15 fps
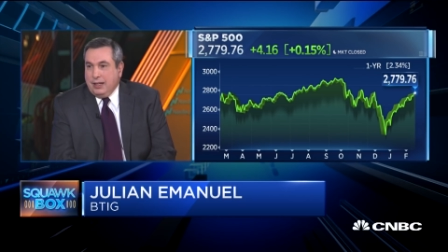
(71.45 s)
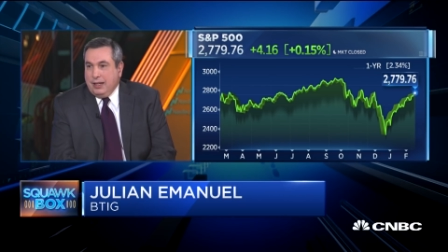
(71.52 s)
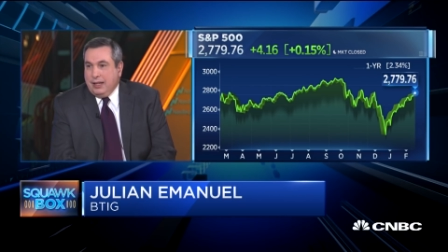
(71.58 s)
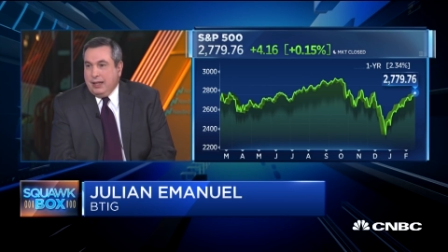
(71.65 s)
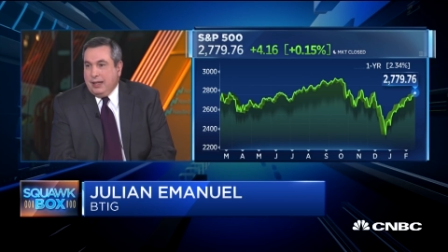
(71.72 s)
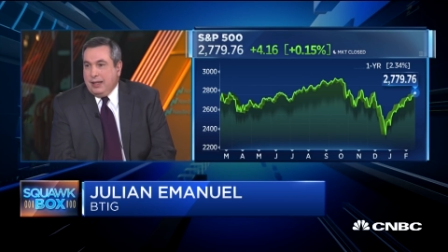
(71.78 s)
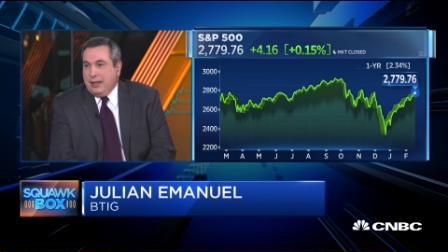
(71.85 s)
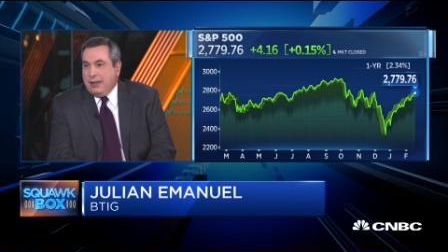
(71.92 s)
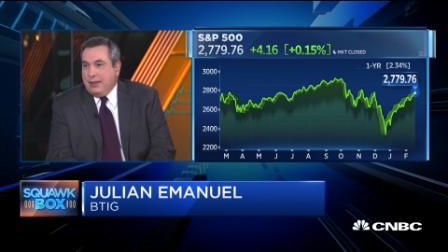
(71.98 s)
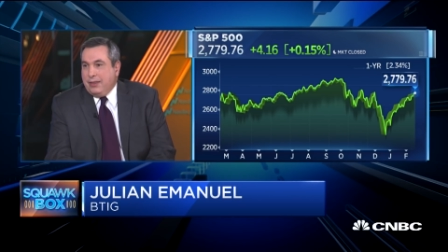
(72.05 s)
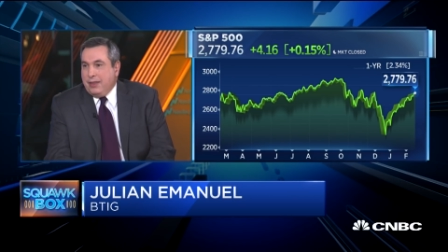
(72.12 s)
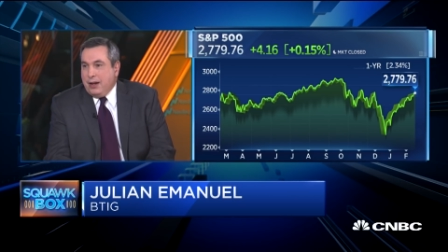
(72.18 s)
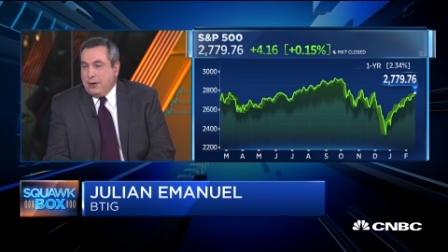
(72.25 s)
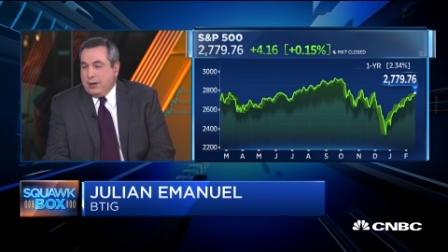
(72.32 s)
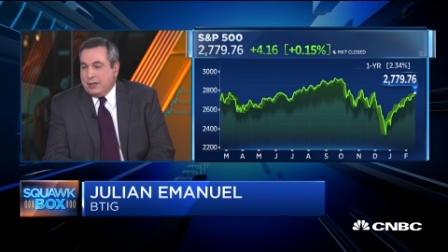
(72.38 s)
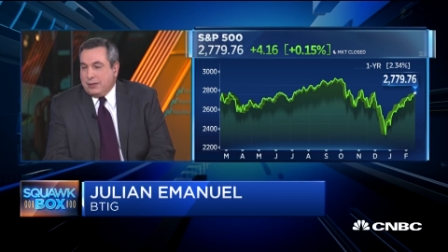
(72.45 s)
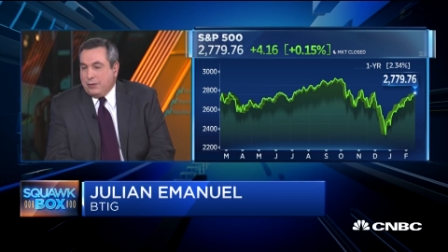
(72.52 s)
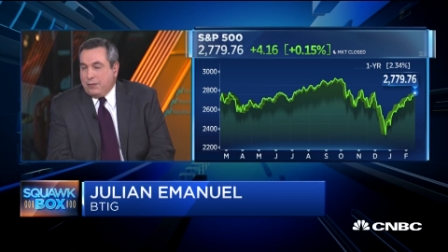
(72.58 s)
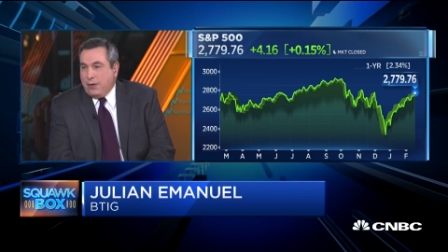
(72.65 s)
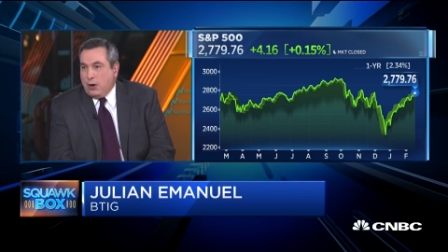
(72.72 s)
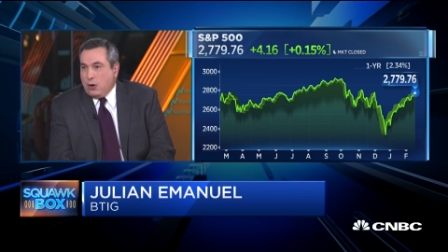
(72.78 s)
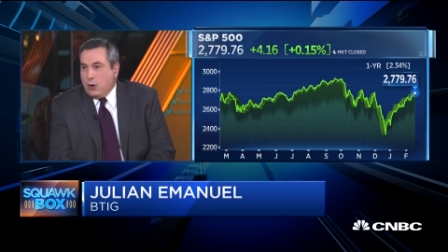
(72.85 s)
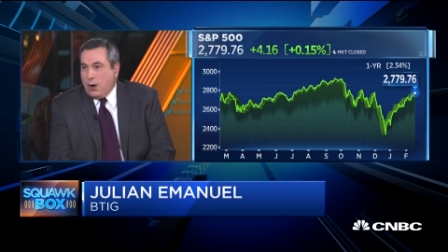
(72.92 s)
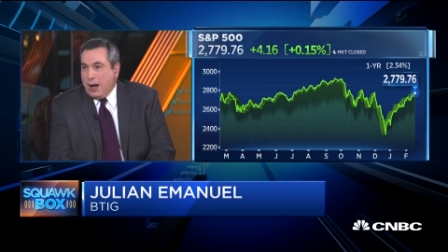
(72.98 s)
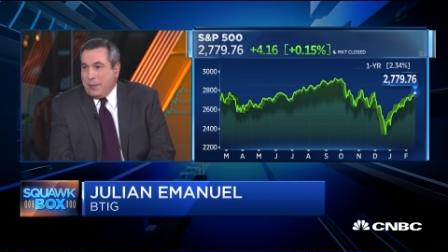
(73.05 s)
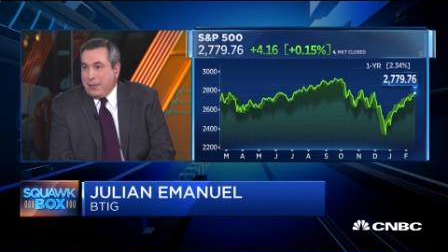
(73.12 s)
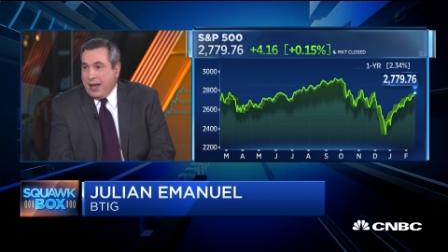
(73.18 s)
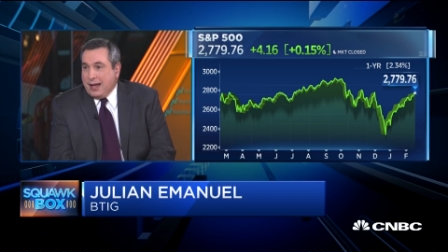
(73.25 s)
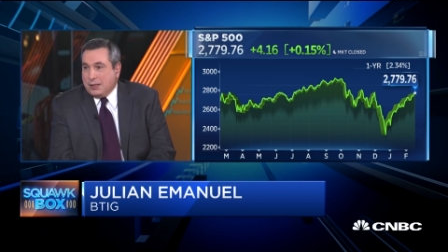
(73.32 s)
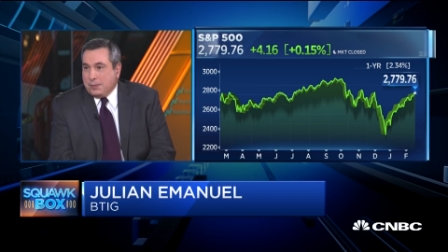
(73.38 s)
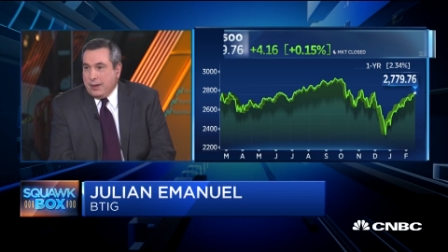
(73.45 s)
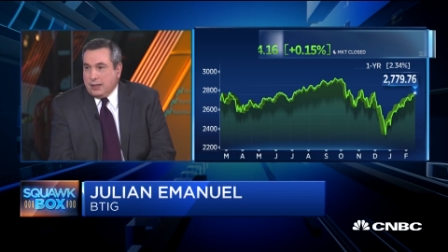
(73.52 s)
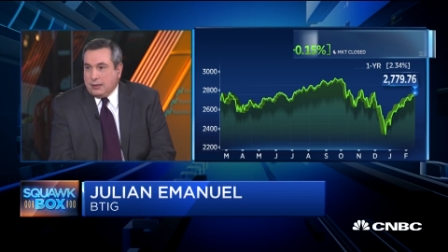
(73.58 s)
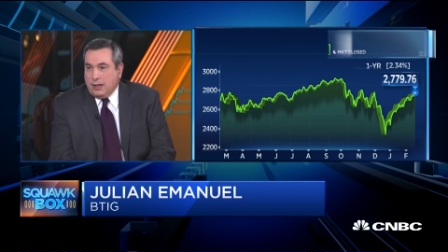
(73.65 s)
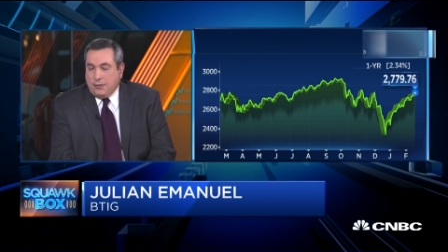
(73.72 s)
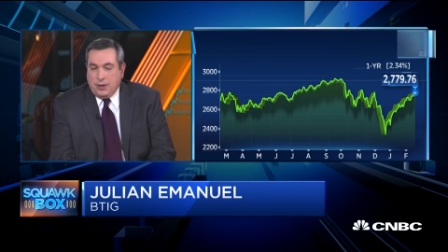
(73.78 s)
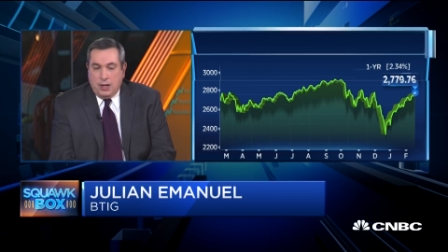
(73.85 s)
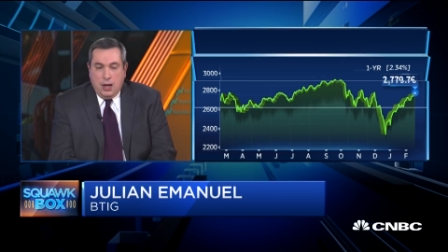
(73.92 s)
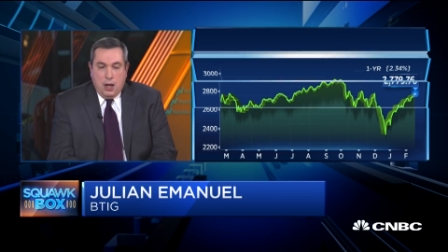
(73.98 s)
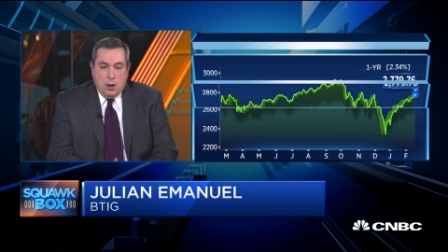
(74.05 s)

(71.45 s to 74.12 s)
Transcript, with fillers: It, it, there is a photo op aspect of it,